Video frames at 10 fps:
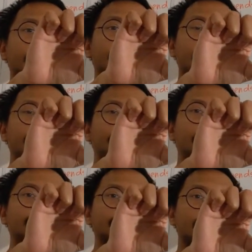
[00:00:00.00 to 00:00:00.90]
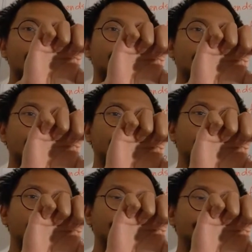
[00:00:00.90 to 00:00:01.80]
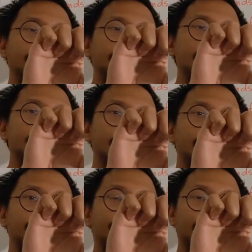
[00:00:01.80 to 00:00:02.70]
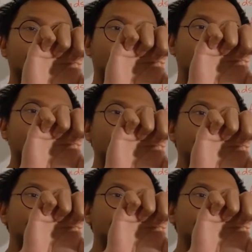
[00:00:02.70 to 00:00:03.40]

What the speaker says: then it becomes harder to keep it steady. Why?